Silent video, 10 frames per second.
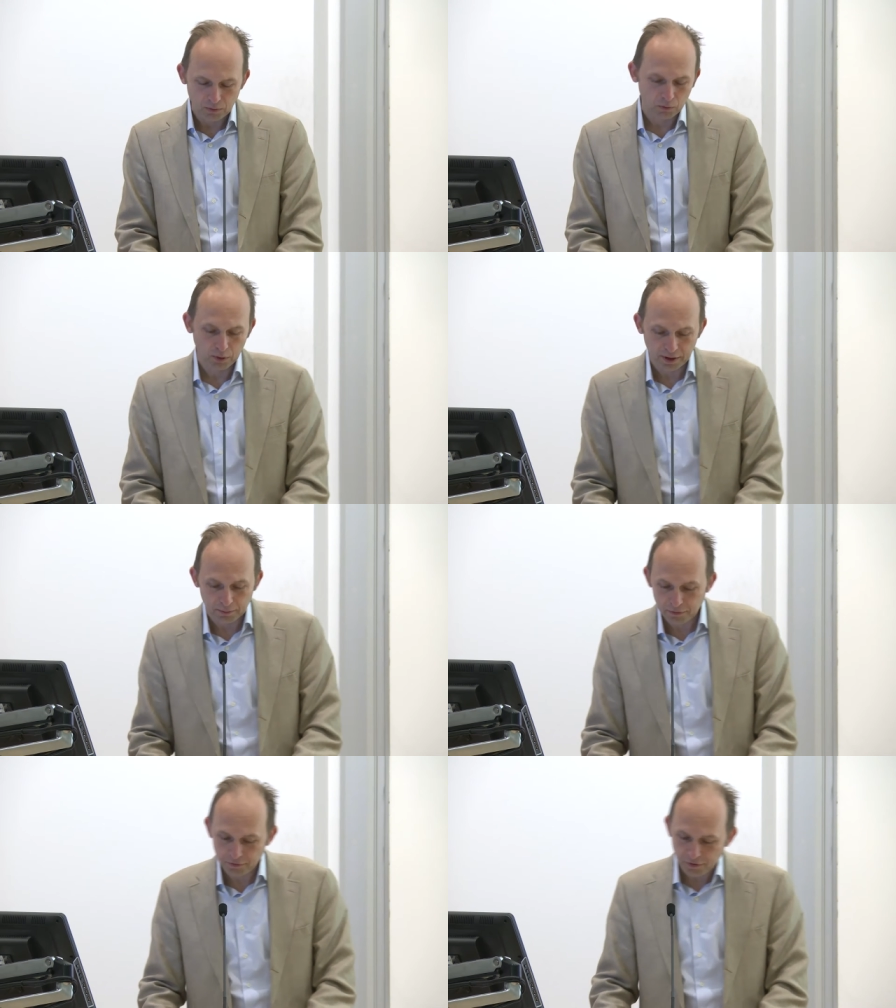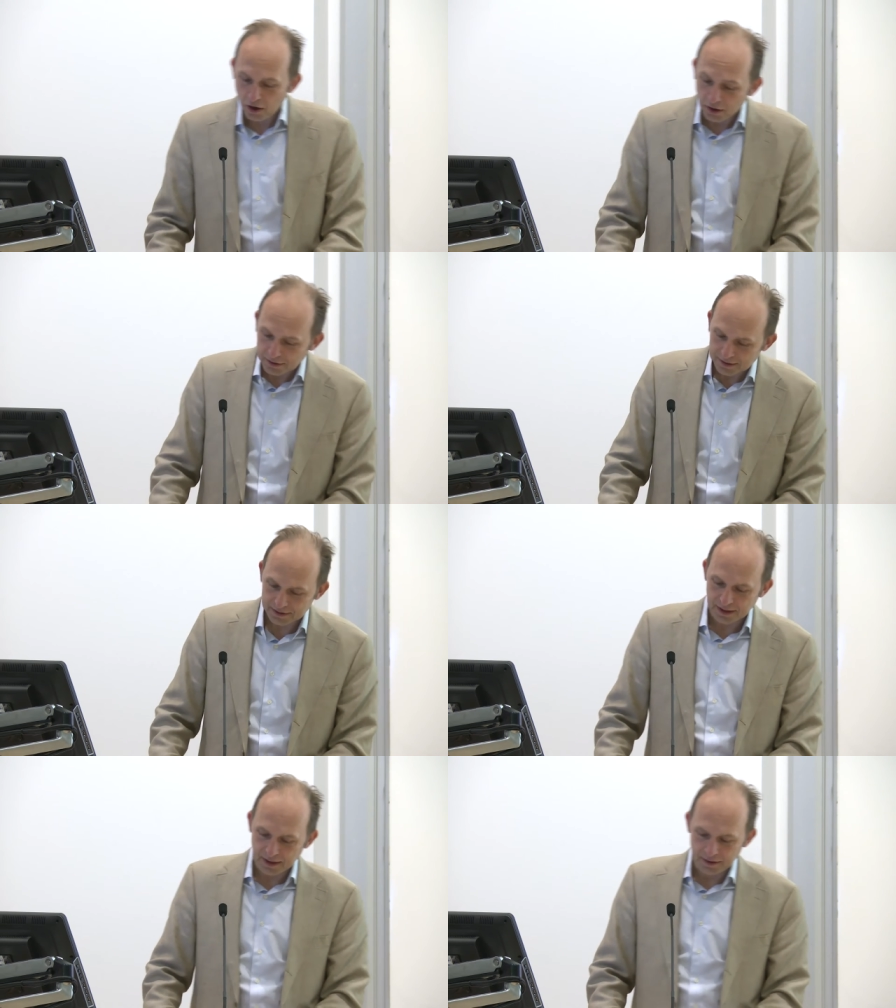William
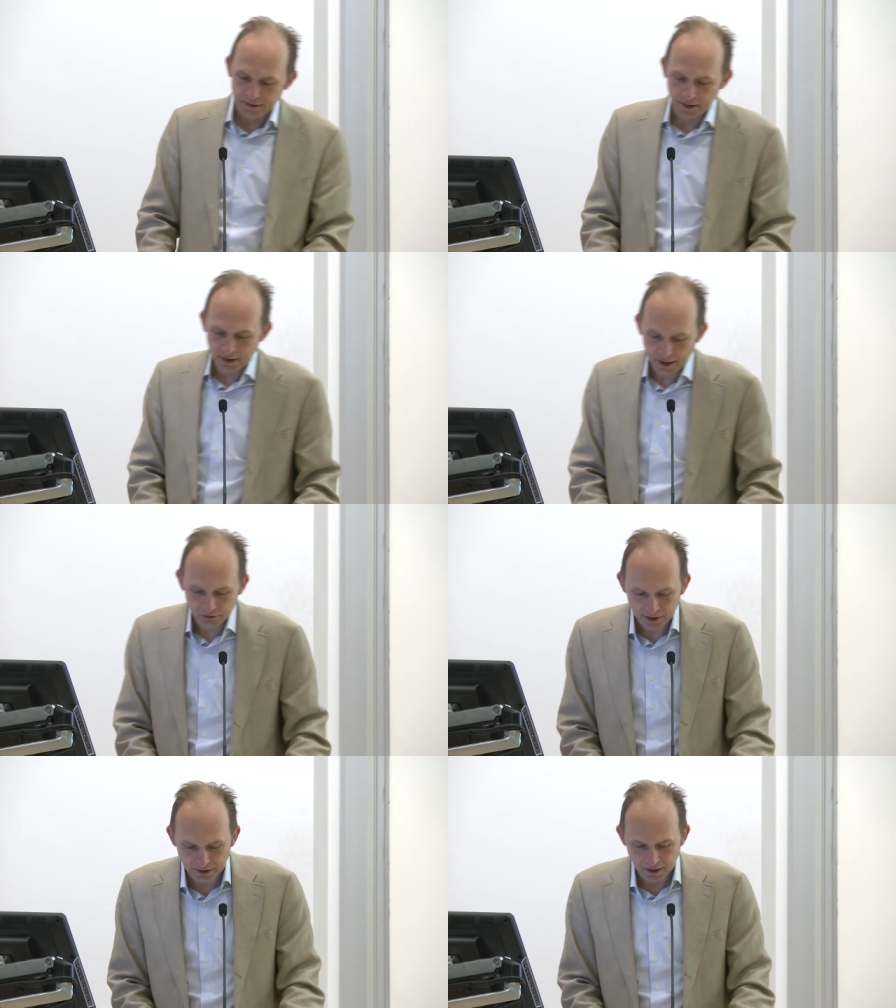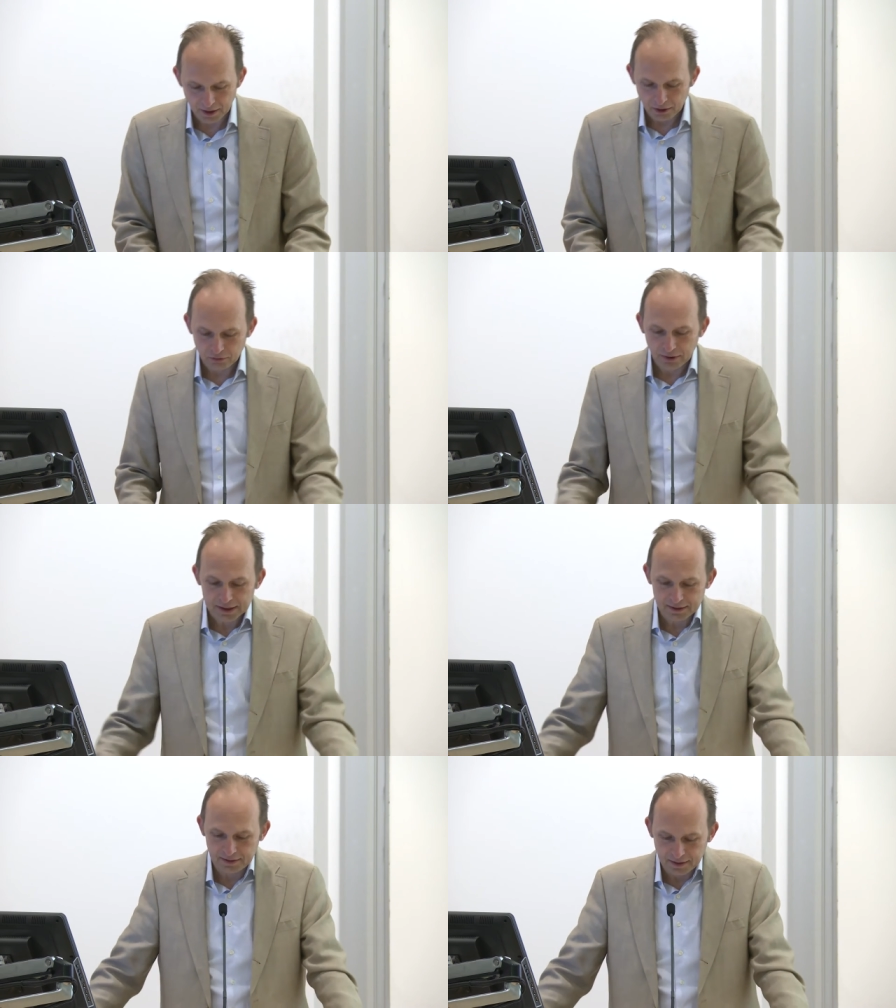Faunce and uh, Henry
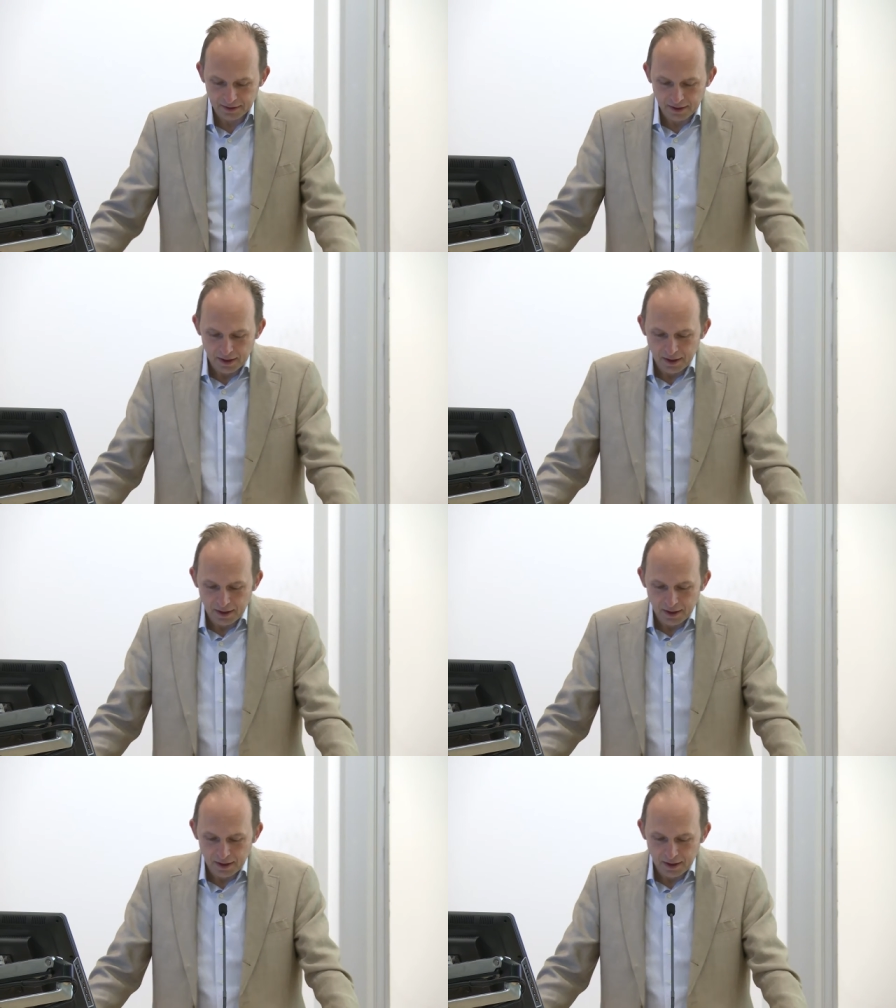Wriston,